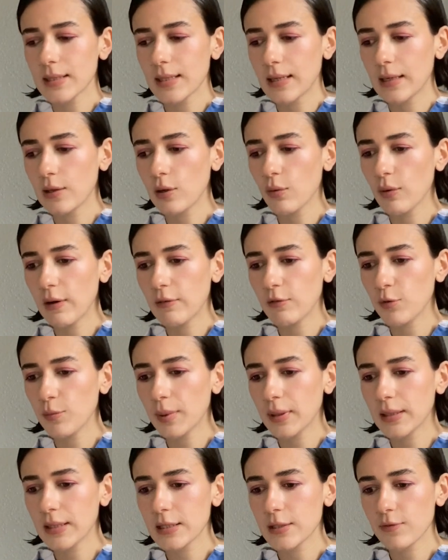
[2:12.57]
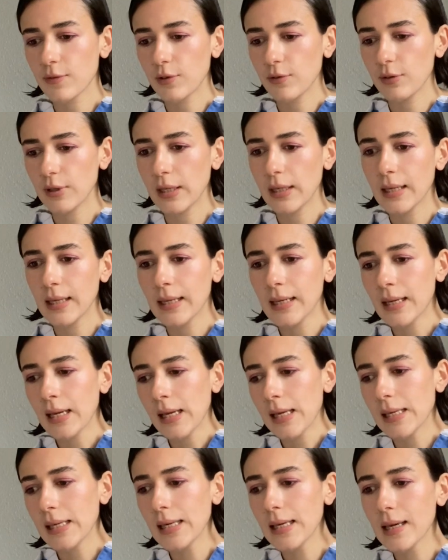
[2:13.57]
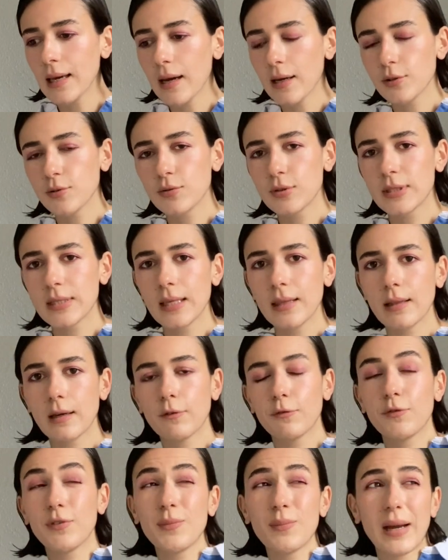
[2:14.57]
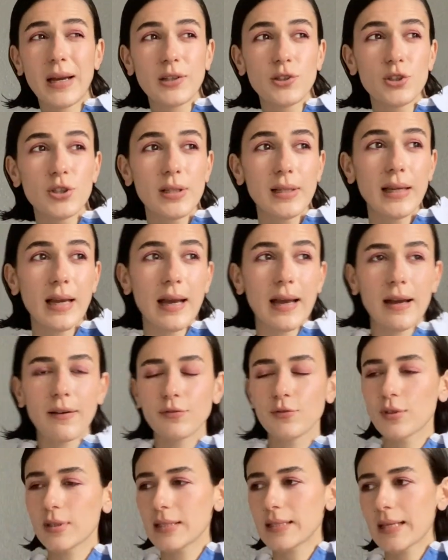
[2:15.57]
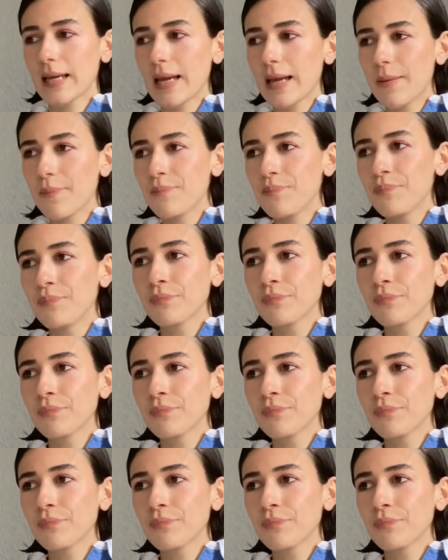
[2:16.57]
And I know everybody's very eager to see that film. Actually, I have to say,